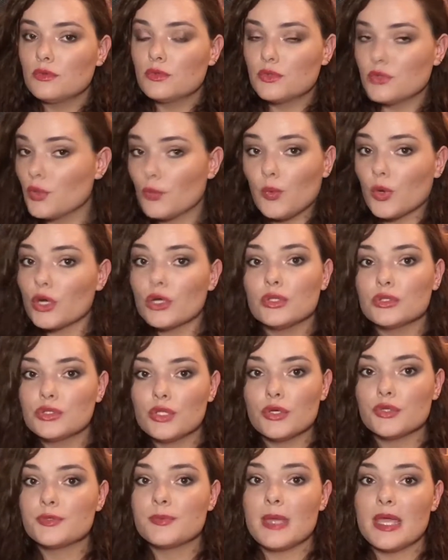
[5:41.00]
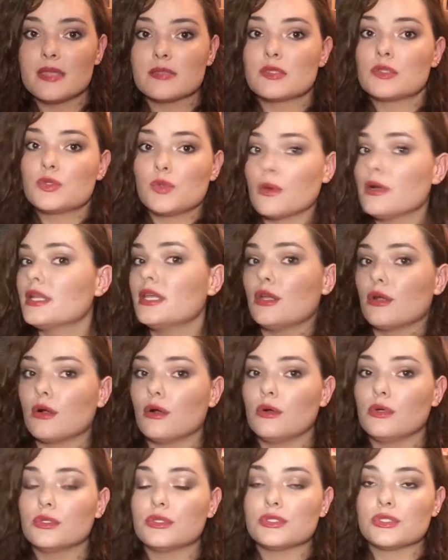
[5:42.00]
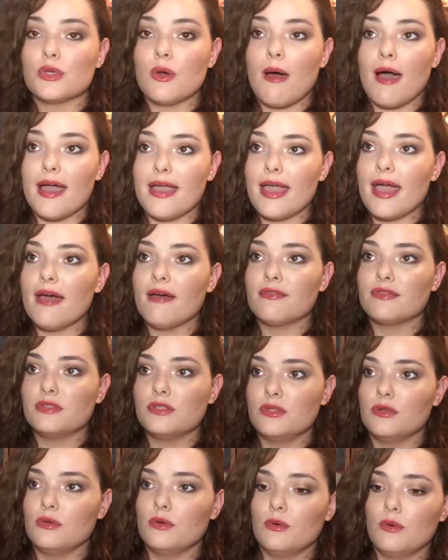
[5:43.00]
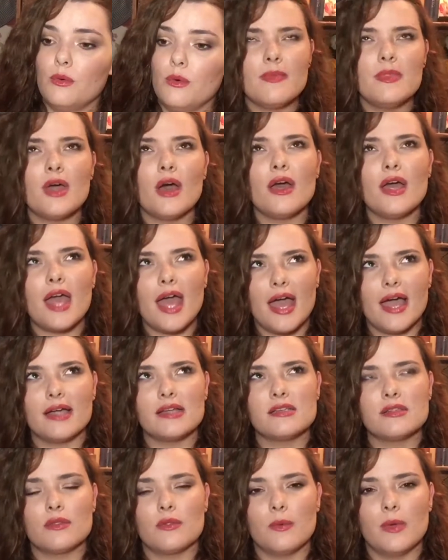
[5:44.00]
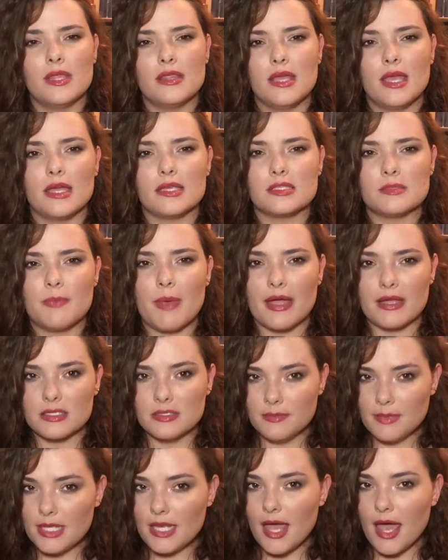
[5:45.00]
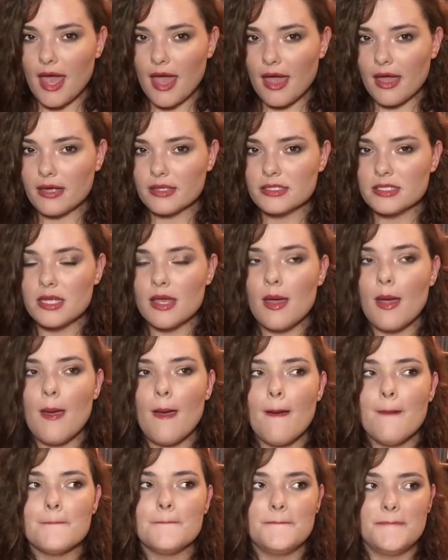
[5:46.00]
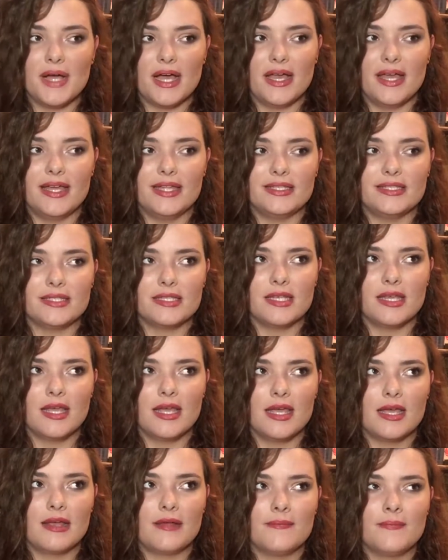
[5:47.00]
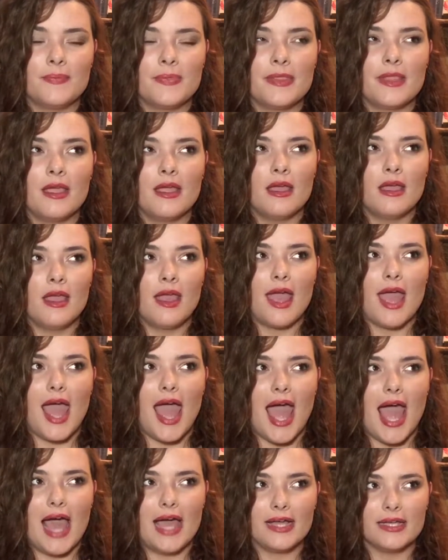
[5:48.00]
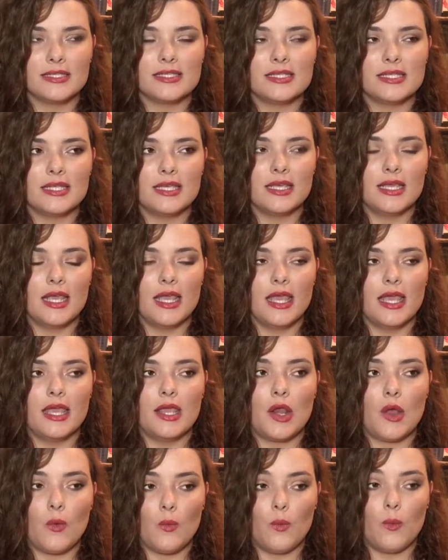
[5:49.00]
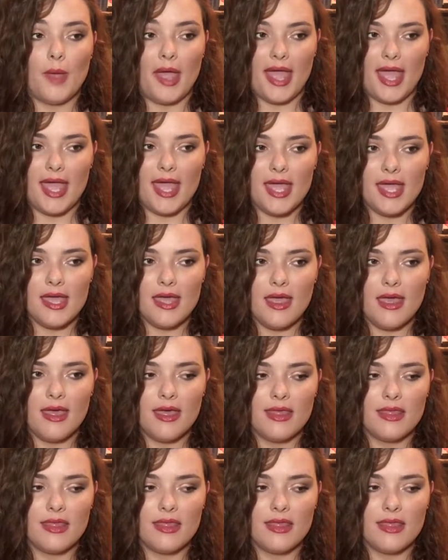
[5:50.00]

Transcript: the world knows me as a 20-year-old. So I have to not act the way they expect me to act, but act in a way